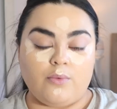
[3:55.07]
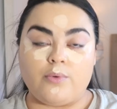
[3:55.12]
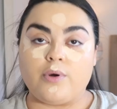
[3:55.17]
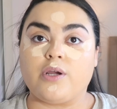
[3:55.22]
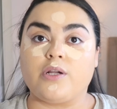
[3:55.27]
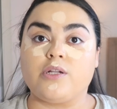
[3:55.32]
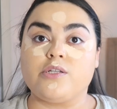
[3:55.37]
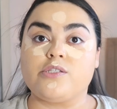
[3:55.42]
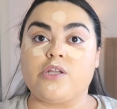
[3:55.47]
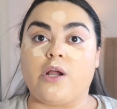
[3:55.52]
we're
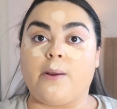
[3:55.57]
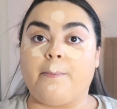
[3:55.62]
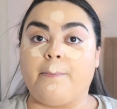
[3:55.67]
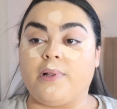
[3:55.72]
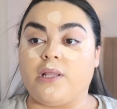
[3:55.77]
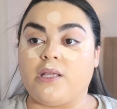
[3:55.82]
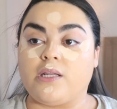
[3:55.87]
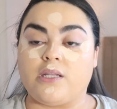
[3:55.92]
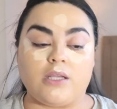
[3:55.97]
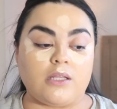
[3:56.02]
gonna start
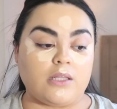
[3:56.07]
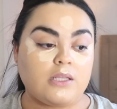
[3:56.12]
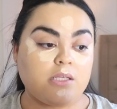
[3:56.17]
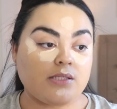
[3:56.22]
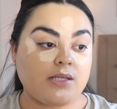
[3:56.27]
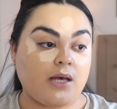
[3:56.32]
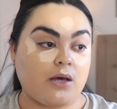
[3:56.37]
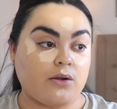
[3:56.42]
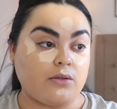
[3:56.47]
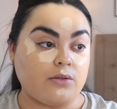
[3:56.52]
blending
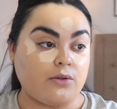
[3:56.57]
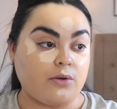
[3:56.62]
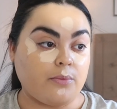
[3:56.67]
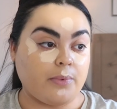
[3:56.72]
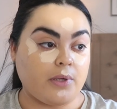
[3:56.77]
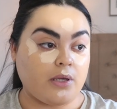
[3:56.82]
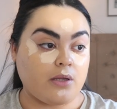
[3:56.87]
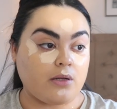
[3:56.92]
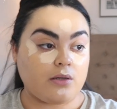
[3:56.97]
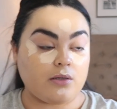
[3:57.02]
this out a little
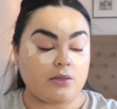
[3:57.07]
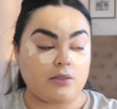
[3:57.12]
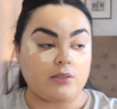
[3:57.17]
bit.